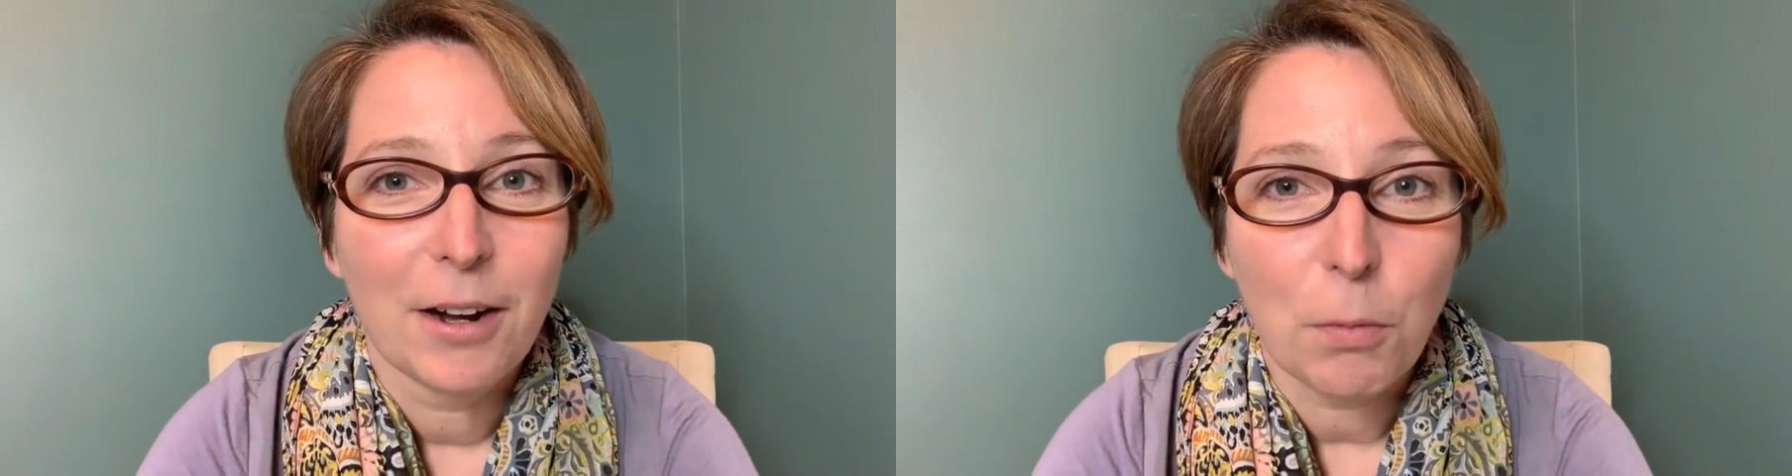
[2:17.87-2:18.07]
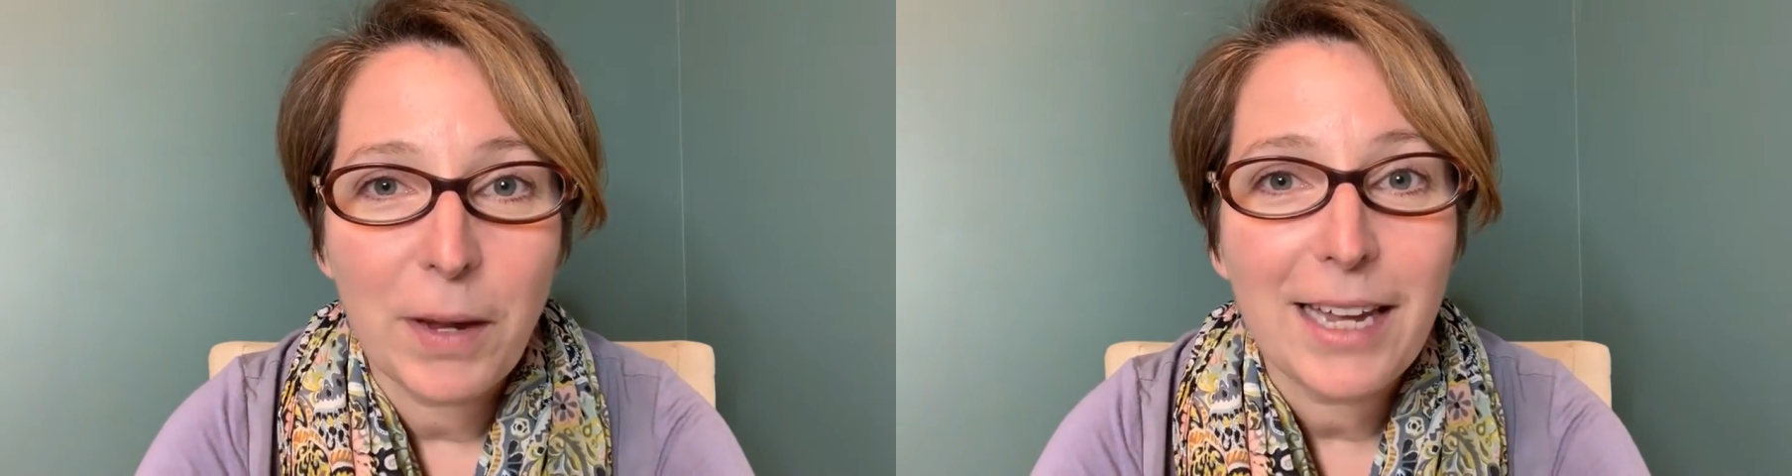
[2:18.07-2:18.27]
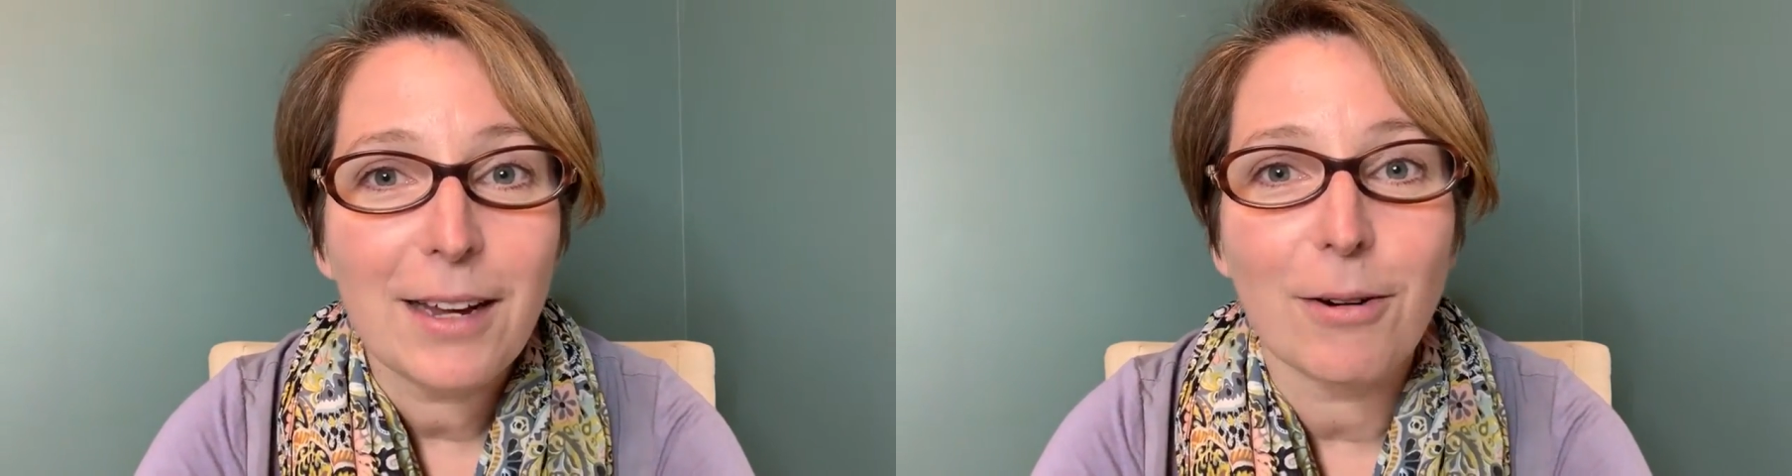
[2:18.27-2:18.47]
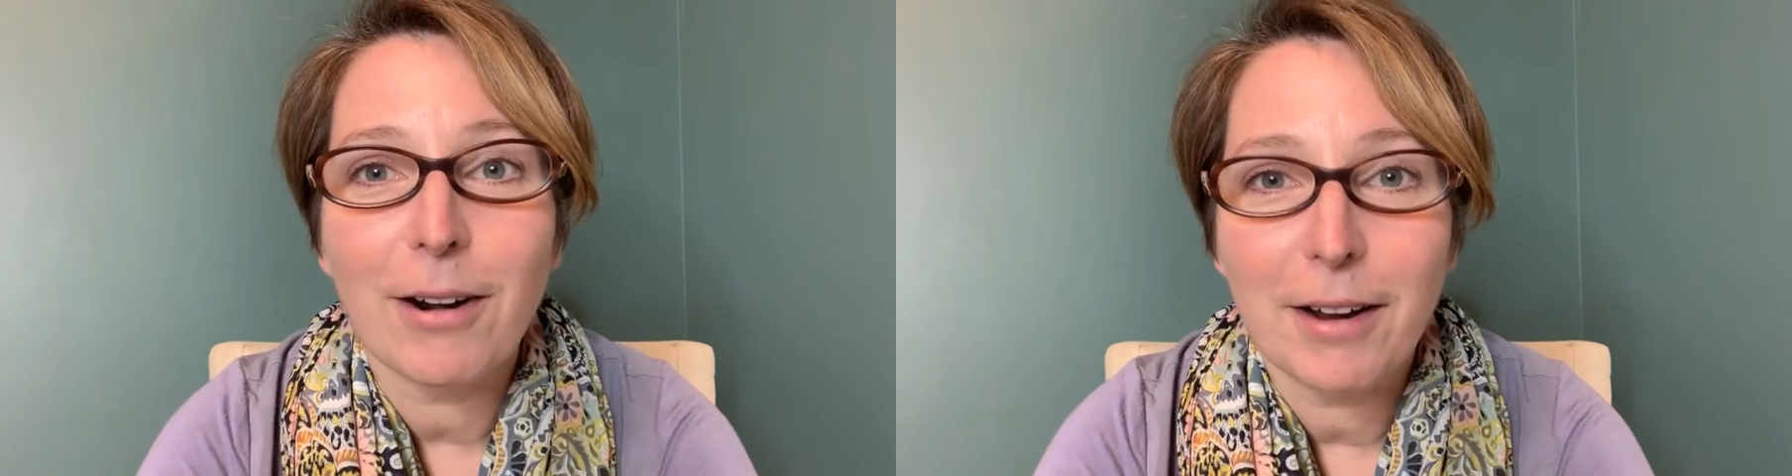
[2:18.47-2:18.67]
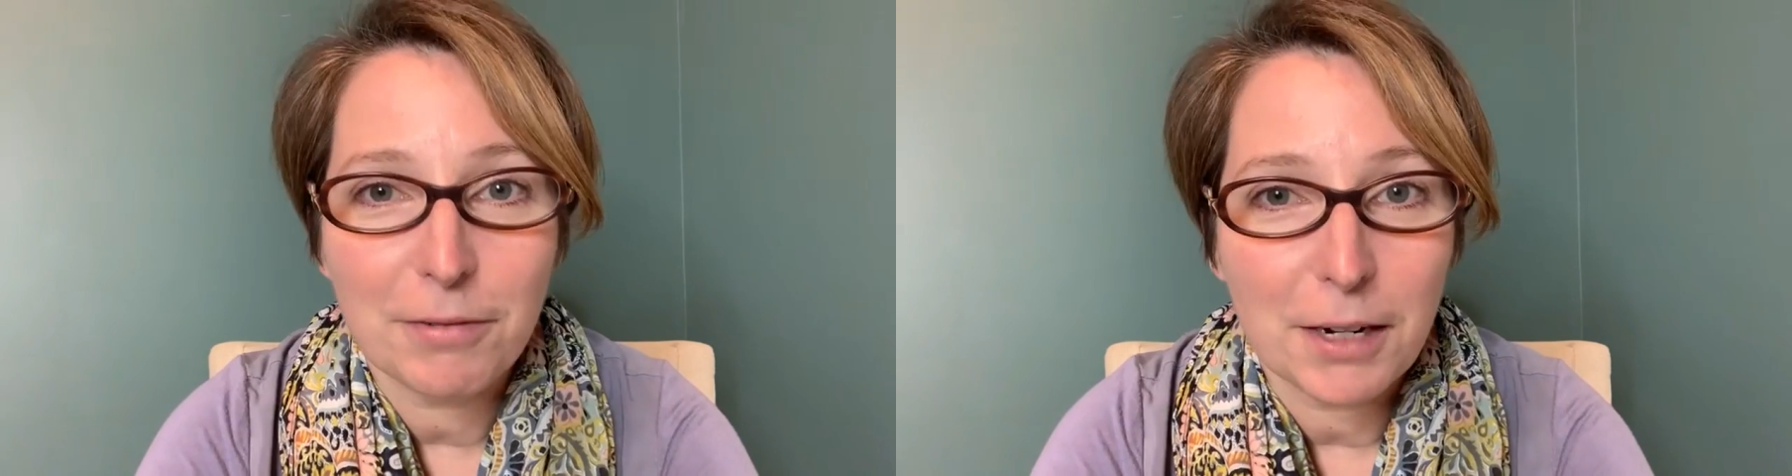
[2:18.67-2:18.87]
week
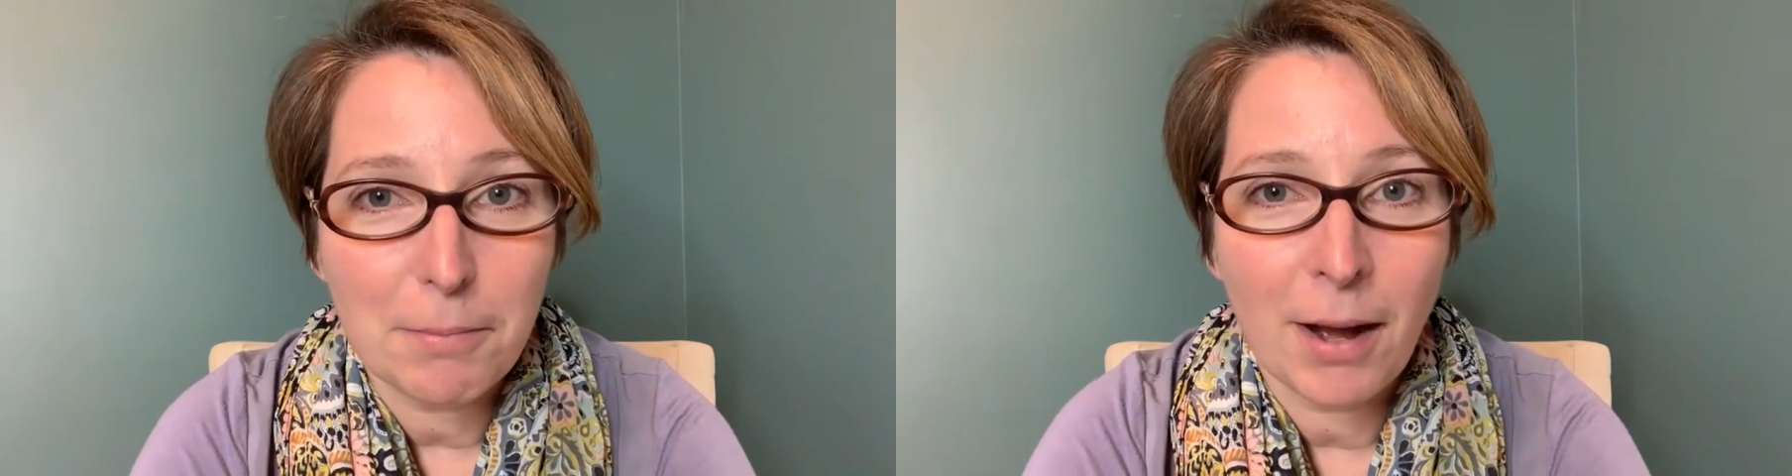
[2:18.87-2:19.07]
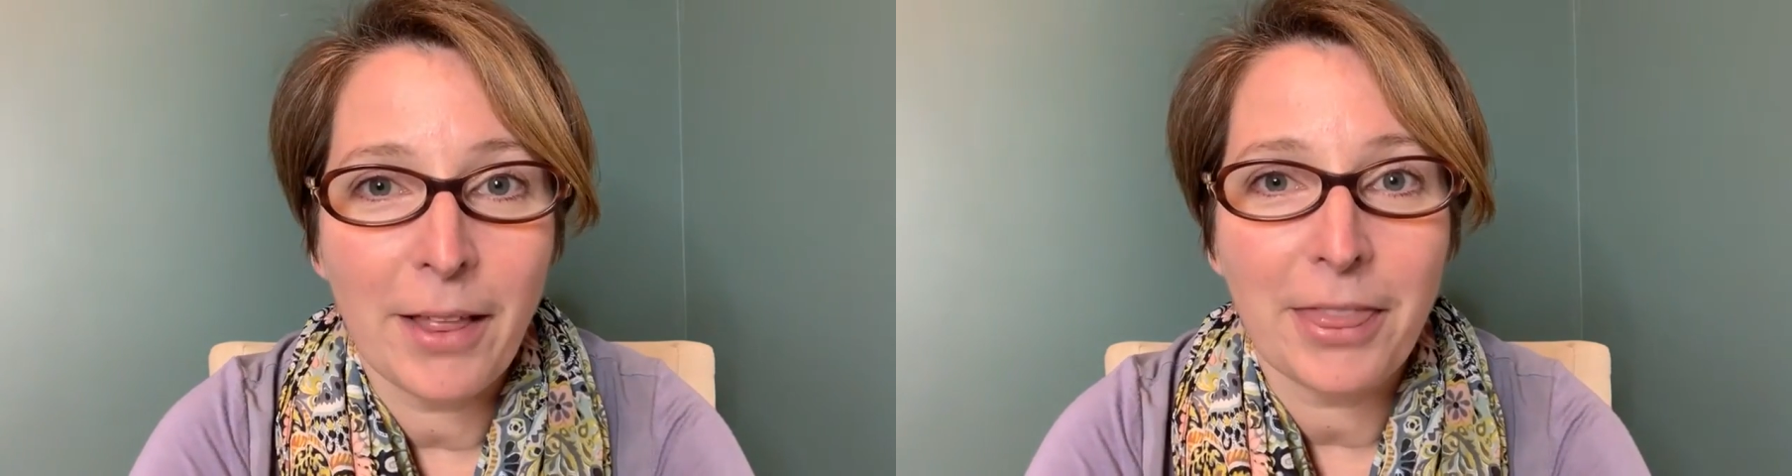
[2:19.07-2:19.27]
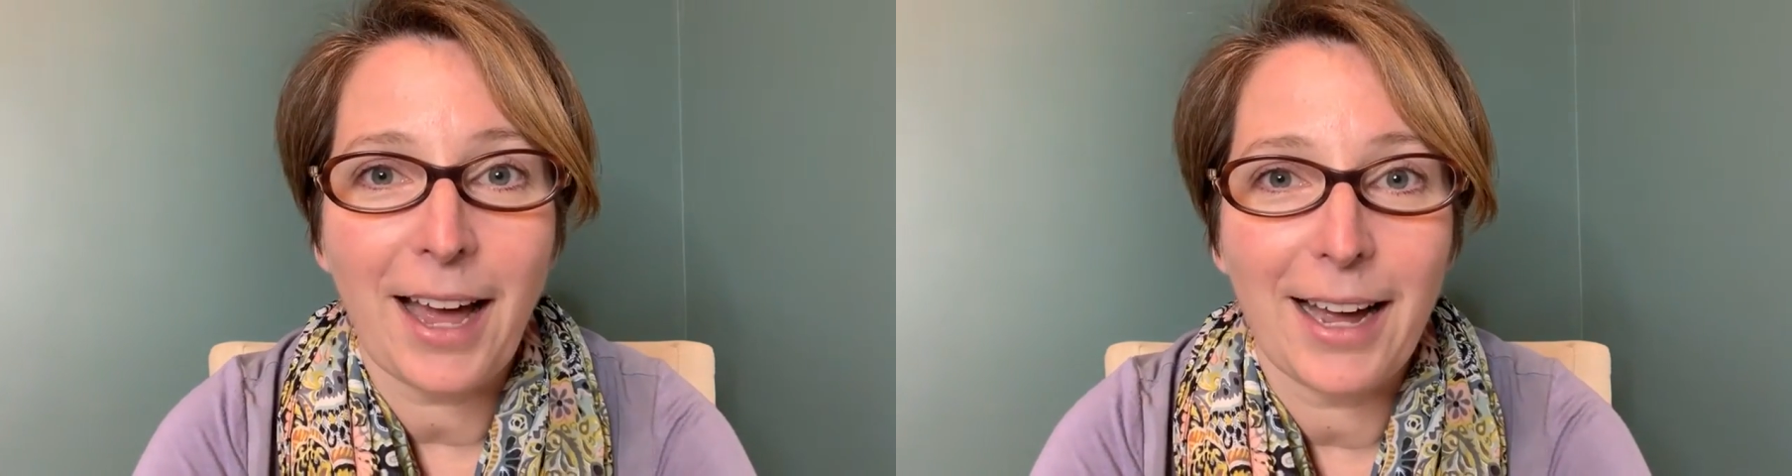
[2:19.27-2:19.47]
or every month